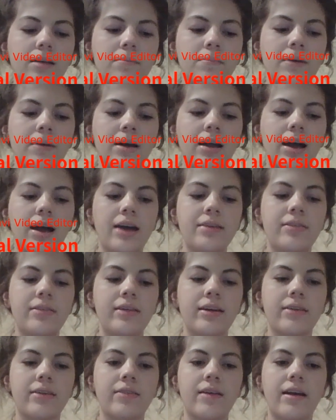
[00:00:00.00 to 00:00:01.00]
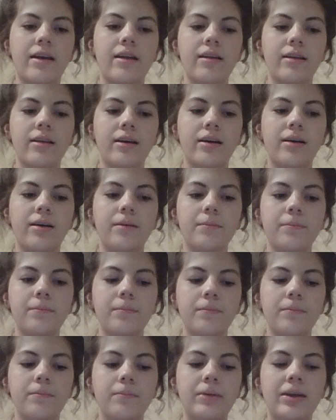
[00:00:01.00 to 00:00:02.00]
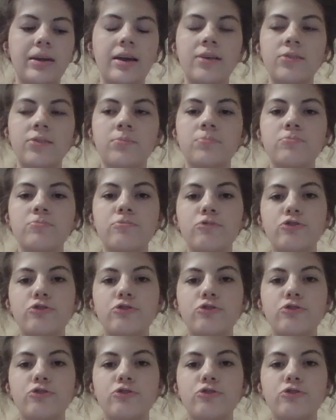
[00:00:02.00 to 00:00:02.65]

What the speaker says: but I think that because